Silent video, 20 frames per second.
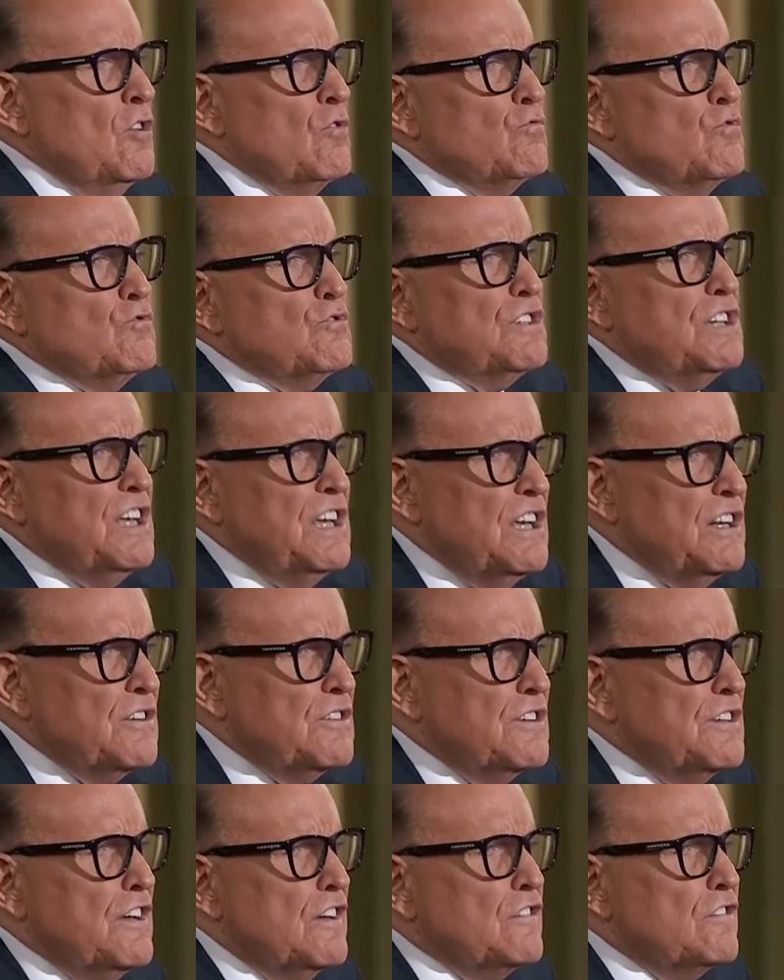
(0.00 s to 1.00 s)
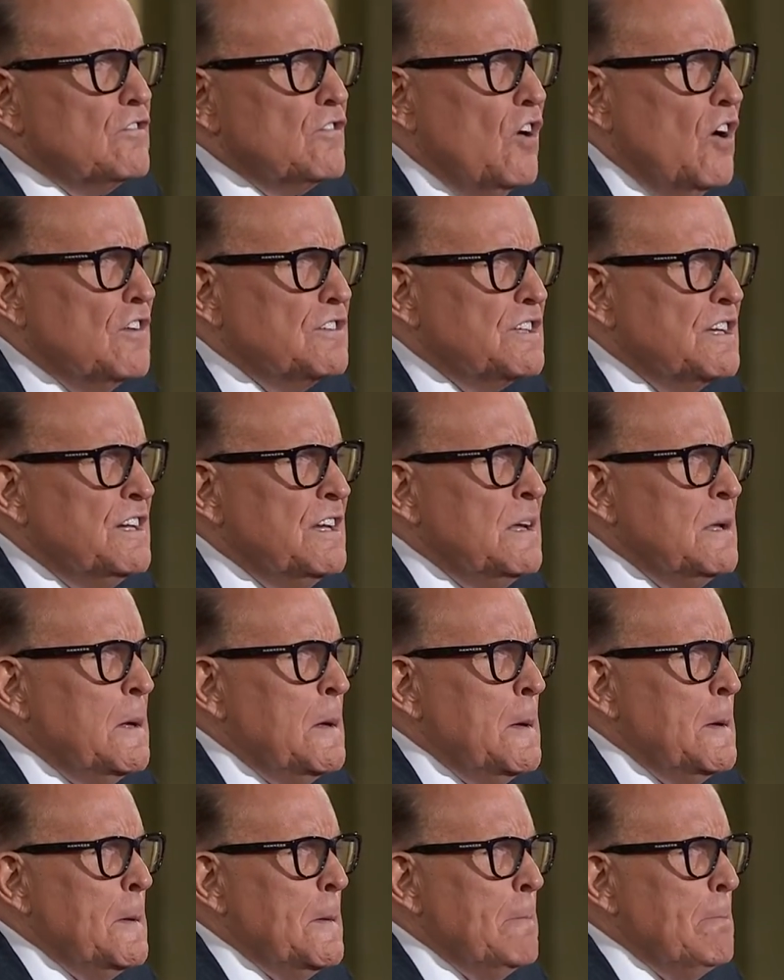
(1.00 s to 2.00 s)
routinely assaulted,
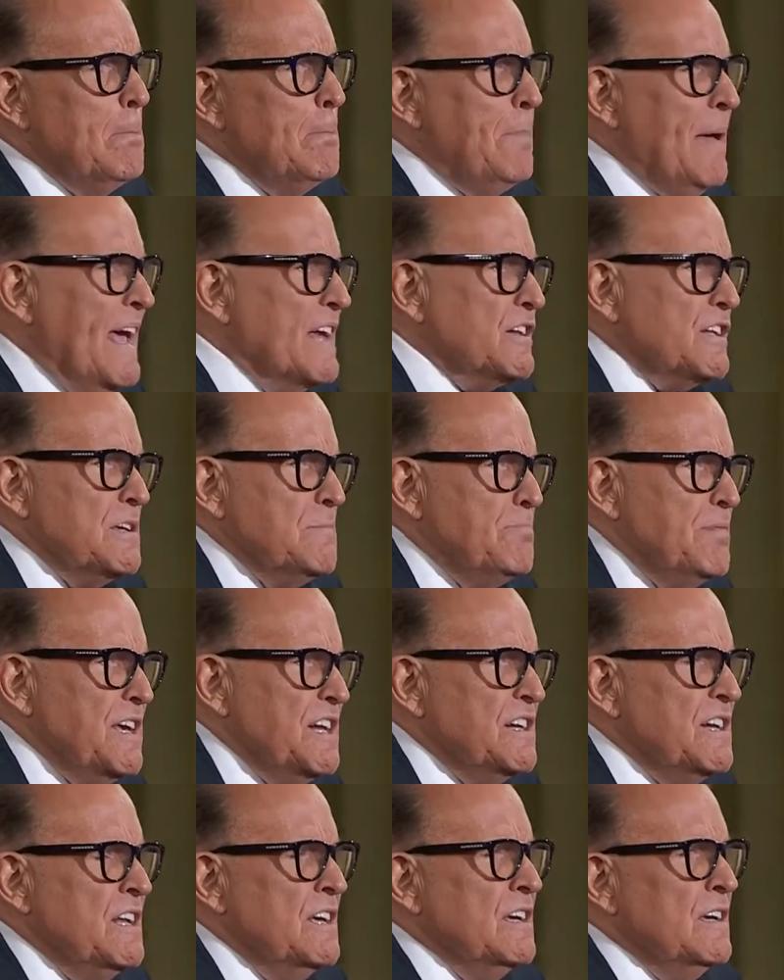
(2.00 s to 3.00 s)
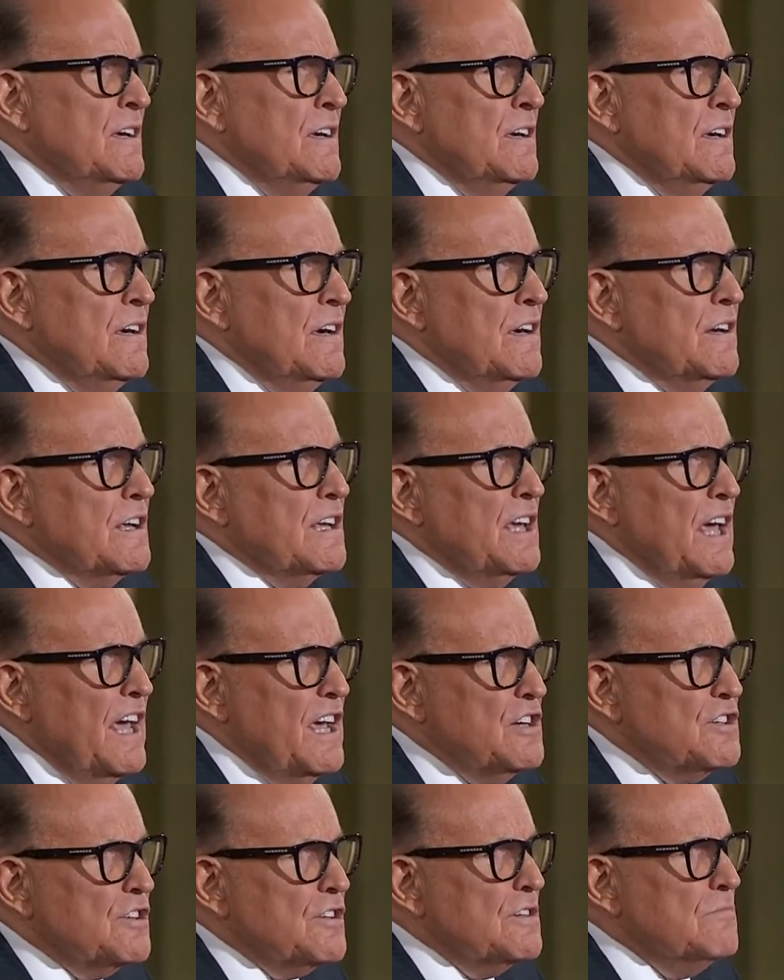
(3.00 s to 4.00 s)
badly beaten, and
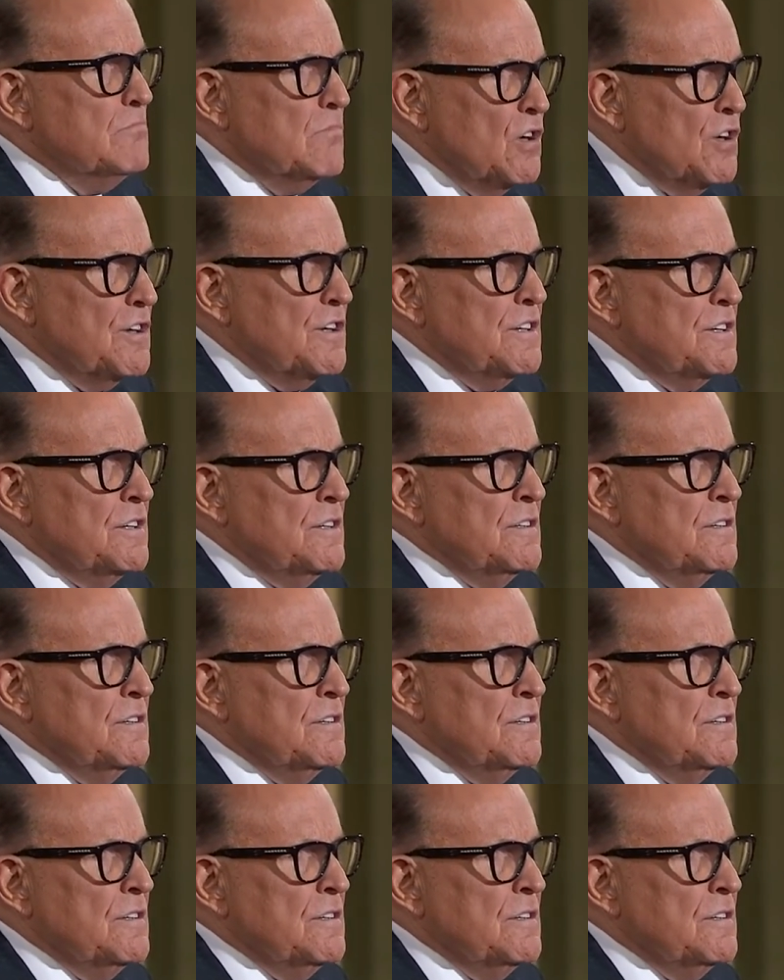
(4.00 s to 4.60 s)
occasionally murdered.